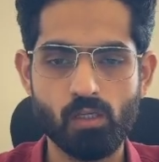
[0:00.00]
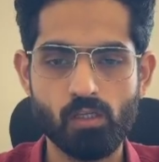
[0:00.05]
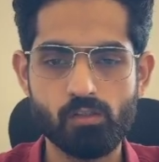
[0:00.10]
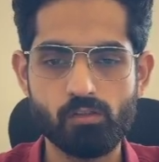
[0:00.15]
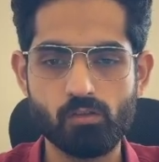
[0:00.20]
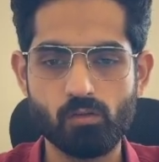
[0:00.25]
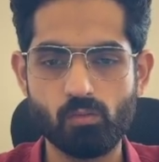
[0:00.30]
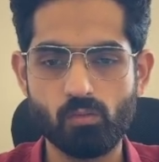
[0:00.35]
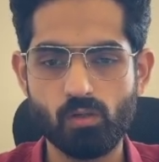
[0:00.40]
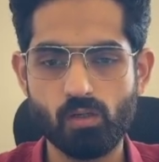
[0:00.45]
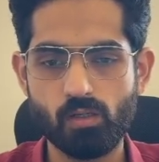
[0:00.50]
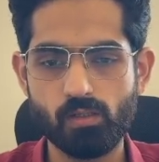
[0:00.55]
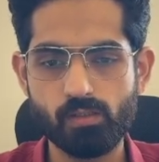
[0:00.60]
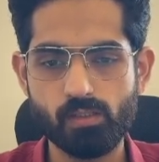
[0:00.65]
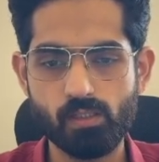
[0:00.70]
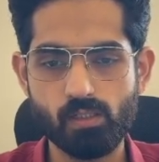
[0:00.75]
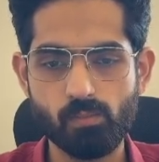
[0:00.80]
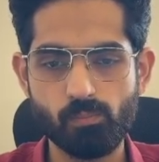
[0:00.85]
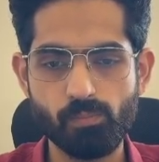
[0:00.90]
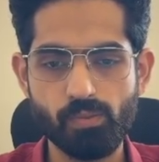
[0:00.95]
So
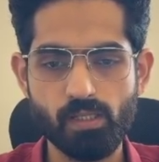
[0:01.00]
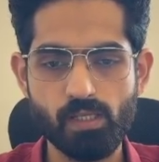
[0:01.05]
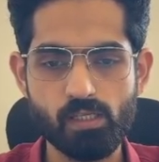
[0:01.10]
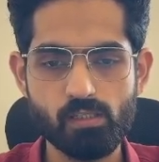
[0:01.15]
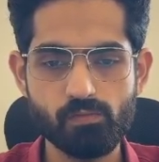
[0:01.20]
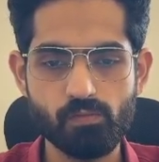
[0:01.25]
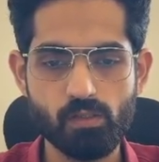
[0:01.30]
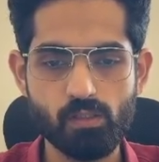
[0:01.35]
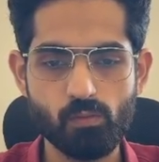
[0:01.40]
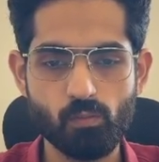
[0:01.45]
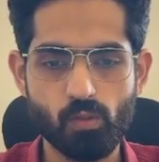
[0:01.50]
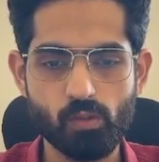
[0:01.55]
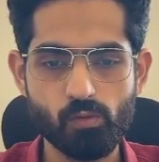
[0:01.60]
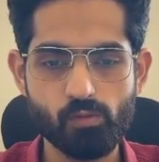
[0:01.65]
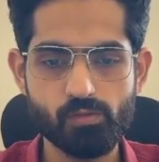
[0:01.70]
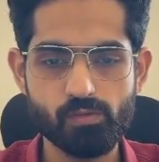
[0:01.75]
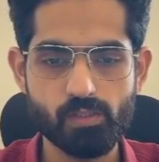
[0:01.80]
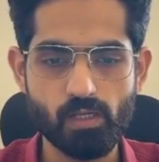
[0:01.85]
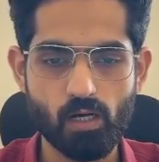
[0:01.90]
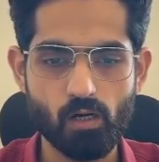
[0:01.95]
the place where you want to
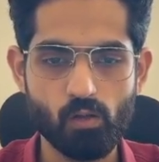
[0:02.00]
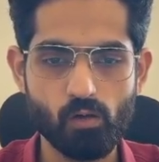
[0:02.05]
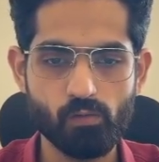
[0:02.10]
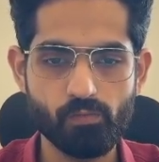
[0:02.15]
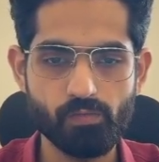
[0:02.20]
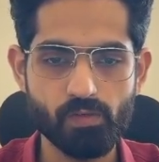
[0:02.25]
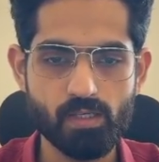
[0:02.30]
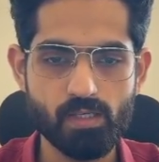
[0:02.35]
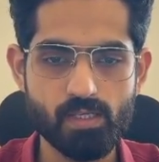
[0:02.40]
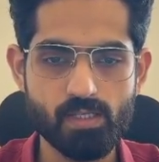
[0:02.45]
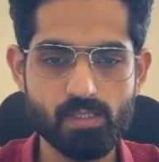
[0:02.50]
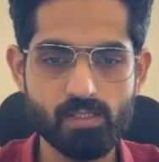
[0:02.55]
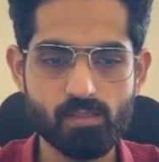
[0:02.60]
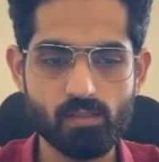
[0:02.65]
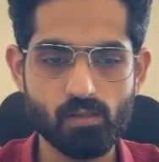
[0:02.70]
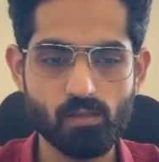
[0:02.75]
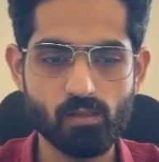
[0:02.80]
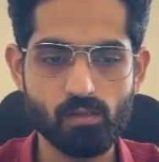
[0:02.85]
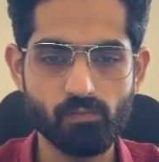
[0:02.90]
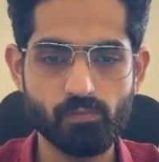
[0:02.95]
start off is
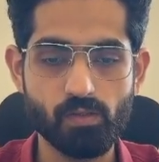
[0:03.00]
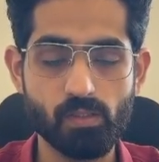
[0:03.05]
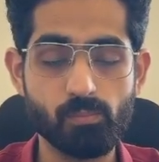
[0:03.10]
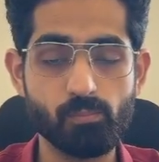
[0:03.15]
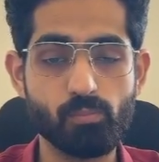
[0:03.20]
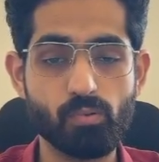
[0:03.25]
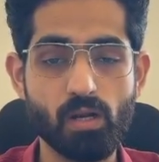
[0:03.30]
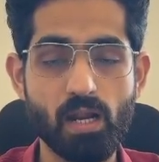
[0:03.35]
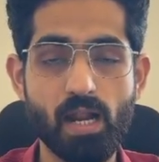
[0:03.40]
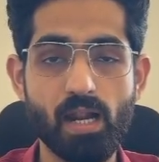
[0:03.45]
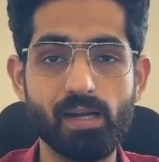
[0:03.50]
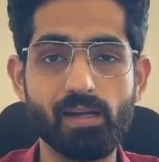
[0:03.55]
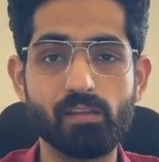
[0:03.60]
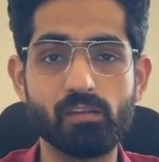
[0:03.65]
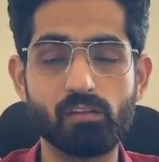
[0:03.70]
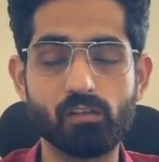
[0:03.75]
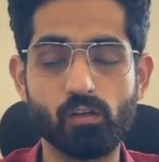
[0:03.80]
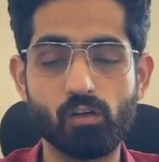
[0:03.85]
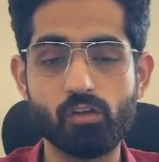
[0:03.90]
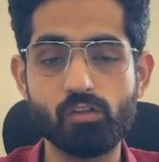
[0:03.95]
with brand
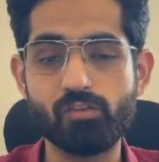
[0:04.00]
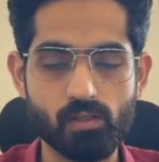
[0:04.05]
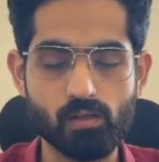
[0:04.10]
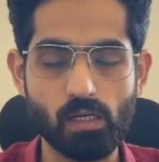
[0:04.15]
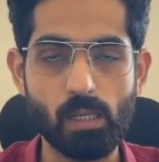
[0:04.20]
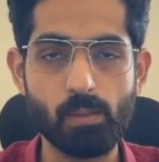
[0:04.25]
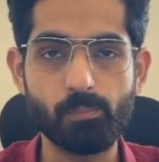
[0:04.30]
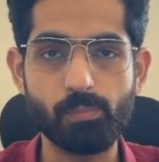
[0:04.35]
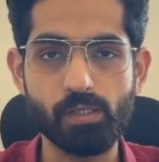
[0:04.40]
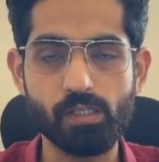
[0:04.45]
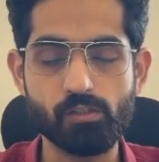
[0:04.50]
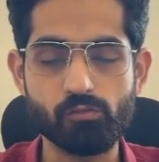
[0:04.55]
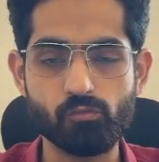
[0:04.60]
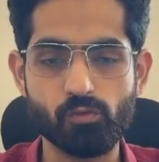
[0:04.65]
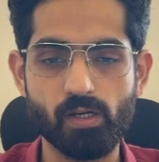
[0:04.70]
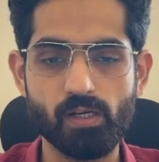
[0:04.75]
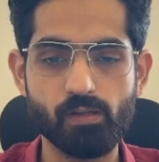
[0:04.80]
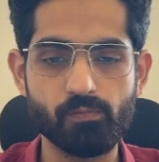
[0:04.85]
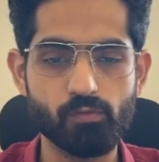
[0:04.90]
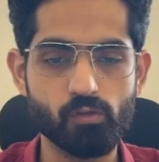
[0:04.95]
search campaigns,
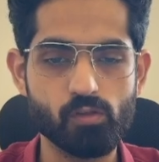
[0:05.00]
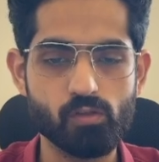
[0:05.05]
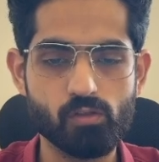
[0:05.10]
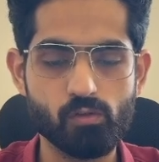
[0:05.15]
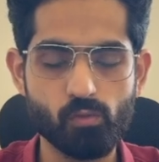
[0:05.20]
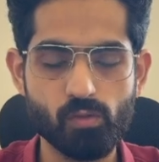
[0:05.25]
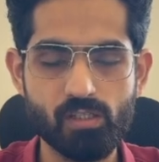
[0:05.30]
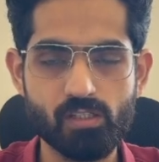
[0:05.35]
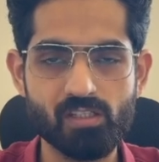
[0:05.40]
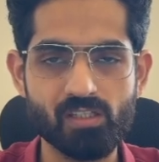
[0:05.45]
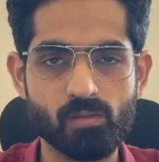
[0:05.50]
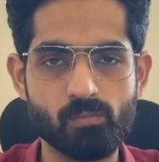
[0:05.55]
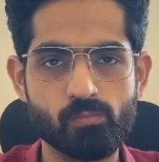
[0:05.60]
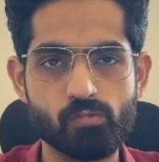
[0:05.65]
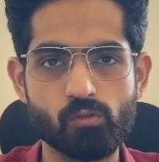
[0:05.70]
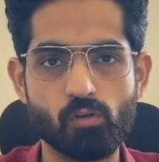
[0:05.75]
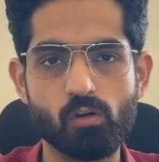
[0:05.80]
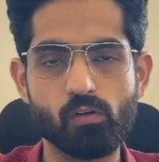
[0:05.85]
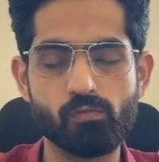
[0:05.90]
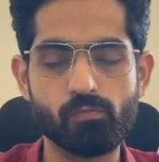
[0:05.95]
right? If you're doing some
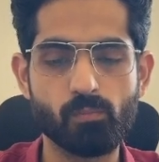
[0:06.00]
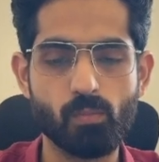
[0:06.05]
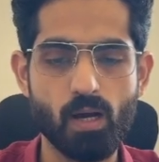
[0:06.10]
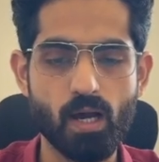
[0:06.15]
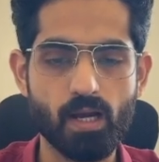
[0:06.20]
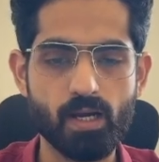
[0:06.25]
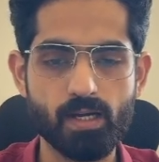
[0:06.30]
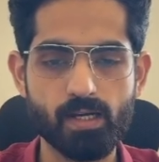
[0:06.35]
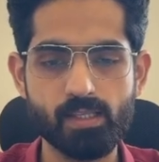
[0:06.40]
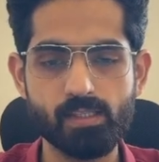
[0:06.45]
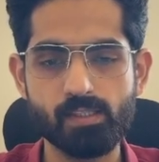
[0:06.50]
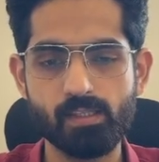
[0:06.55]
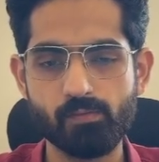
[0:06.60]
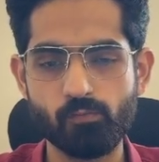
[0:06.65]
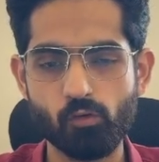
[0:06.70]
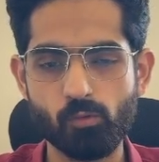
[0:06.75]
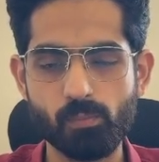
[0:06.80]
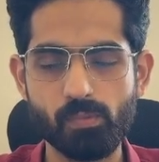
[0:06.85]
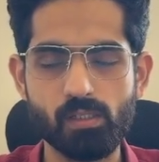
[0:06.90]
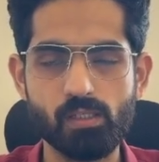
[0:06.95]
sort of marketing, there
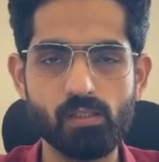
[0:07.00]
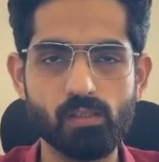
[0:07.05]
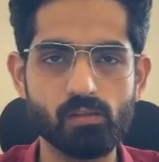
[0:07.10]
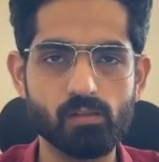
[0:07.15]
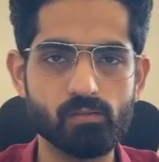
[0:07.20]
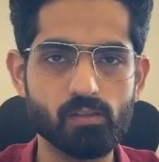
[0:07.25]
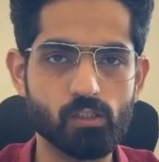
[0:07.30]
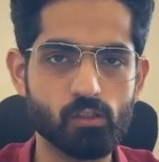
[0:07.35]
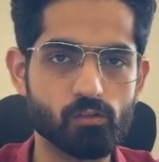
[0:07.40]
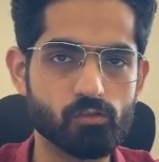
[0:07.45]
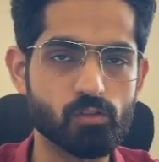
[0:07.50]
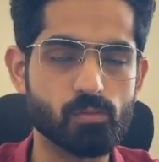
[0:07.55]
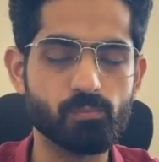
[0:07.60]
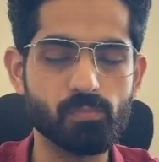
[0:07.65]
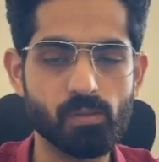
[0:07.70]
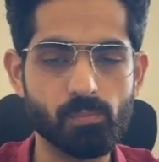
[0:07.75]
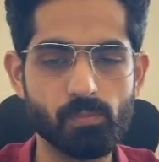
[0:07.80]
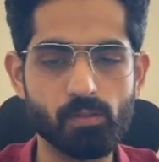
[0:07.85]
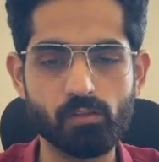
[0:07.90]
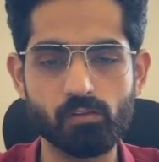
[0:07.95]
would be some
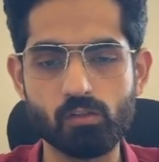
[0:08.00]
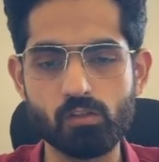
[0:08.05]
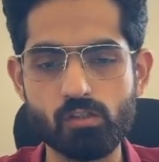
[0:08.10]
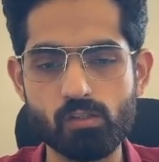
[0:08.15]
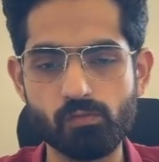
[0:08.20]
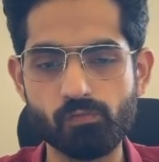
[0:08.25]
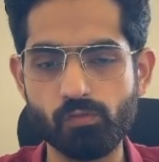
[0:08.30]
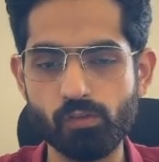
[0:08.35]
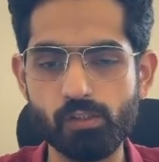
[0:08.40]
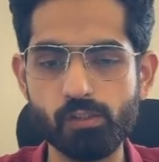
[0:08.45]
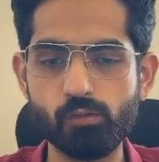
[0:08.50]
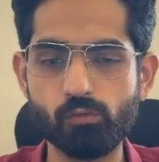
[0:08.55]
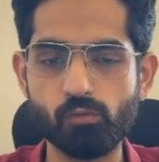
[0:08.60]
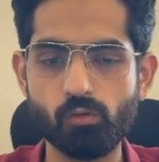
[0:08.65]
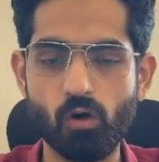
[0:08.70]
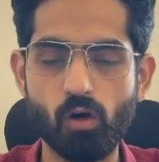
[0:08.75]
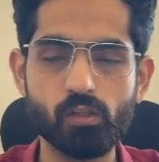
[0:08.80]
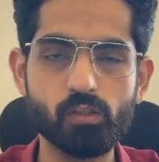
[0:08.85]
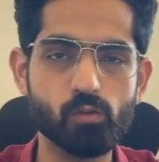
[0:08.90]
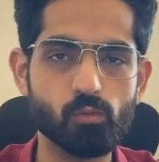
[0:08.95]
people searching for you
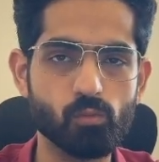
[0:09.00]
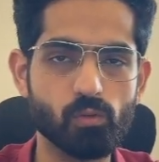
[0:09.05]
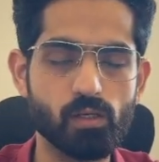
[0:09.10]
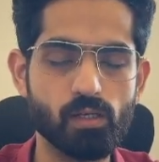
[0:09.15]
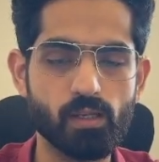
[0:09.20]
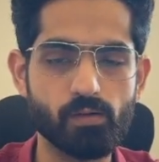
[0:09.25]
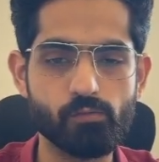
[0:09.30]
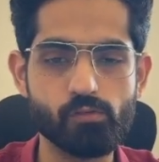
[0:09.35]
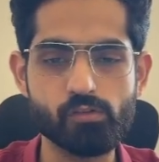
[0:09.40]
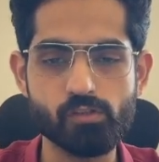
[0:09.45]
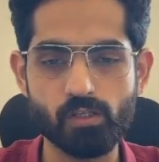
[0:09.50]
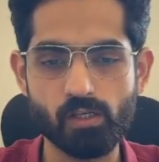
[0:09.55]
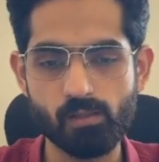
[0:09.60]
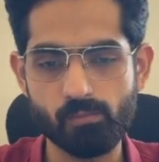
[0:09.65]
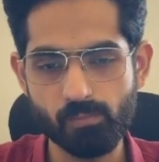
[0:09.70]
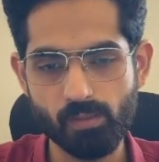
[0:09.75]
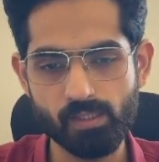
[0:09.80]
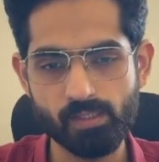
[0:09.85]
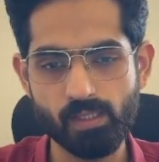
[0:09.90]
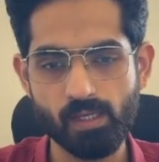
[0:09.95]
on Google every single month.